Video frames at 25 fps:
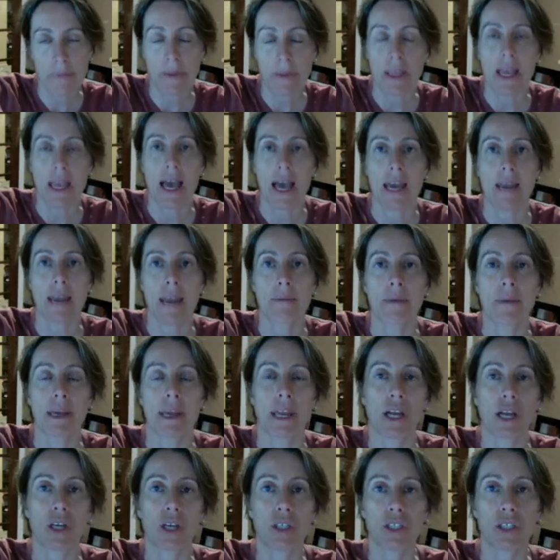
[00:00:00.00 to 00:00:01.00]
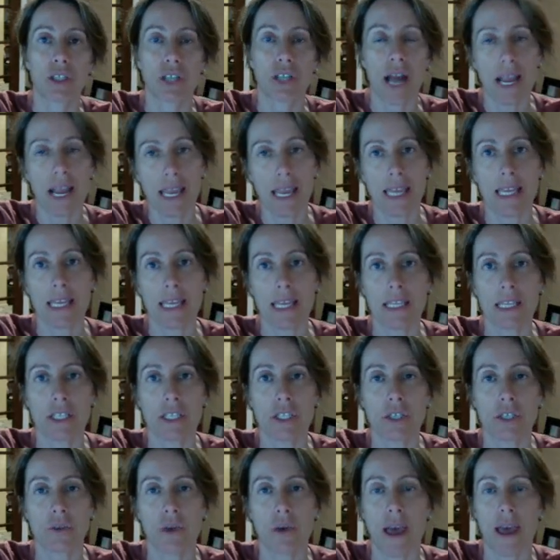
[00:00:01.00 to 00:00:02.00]
and I'm going to crack it
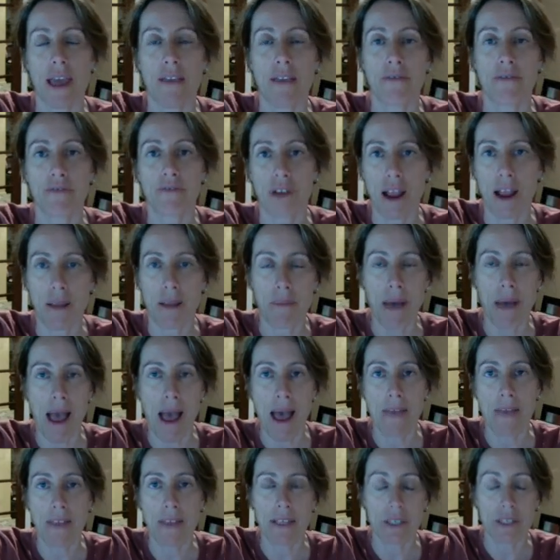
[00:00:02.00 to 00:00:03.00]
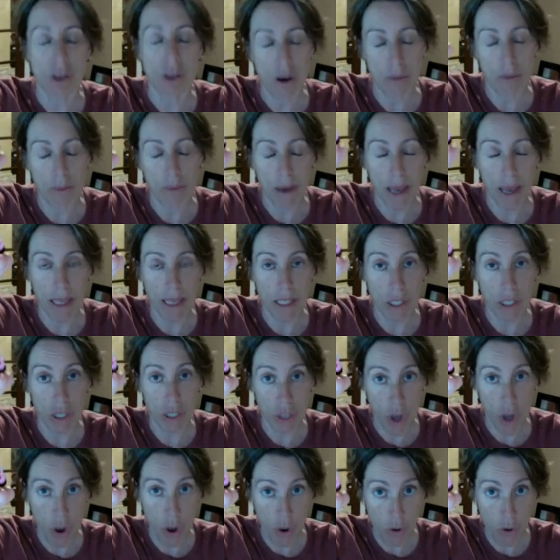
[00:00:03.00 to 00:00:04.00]
into a frying pan that's on my
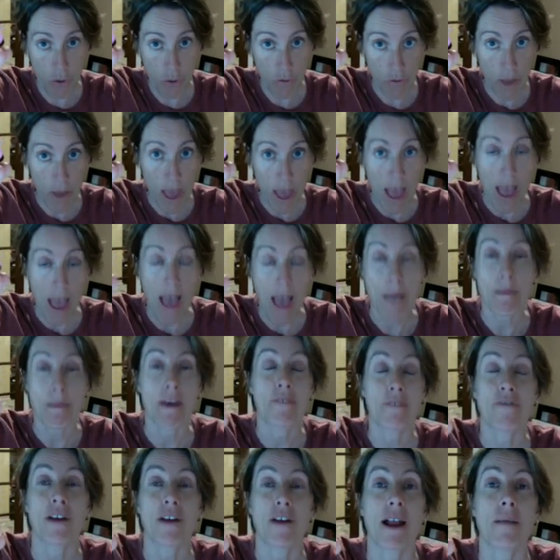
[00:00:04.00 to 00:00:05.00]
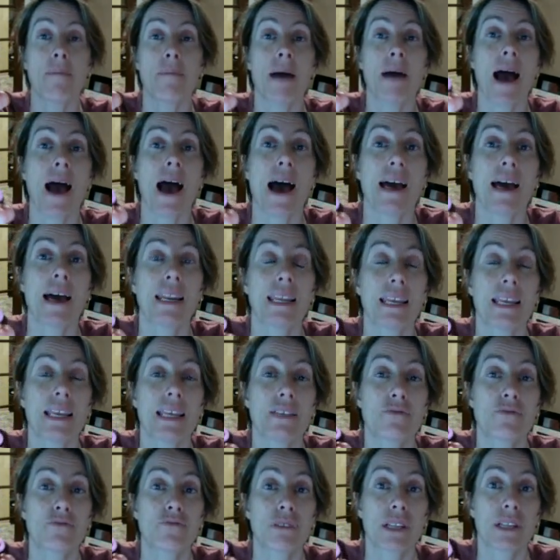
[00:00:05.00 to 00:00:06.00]
stove, and my frying pan
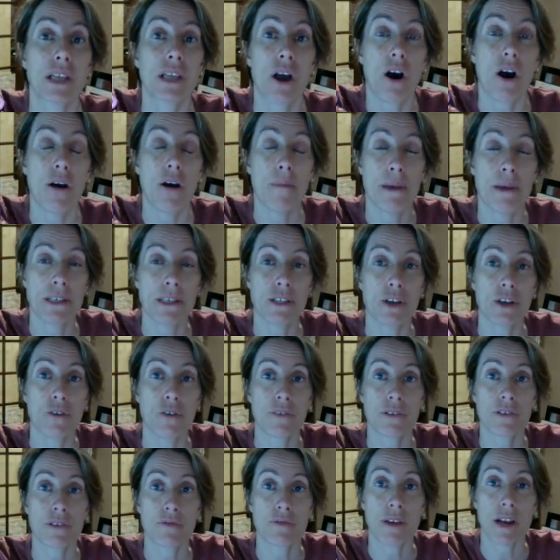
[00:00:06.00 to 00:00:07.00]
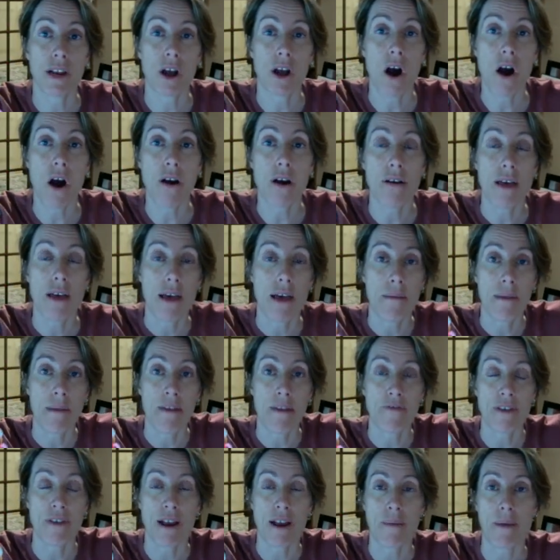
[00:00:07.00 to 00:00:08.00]
is really hot. My stove is red hot, my
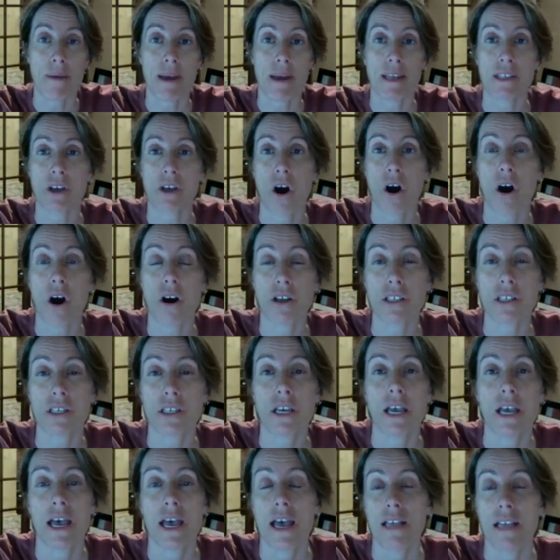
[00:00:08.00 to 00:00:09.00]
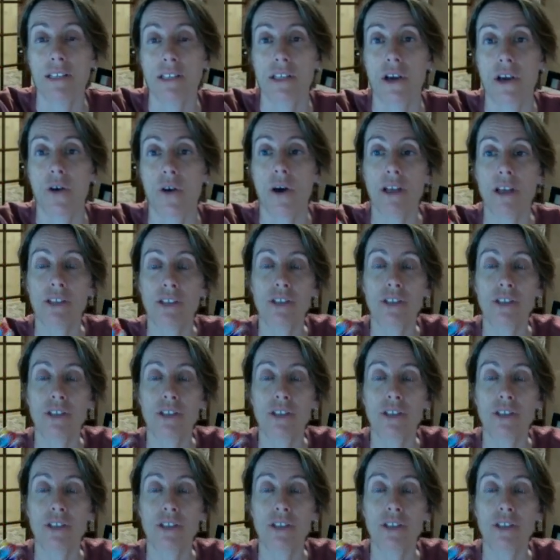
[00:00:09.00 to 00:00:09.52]
frying pan is hot. So as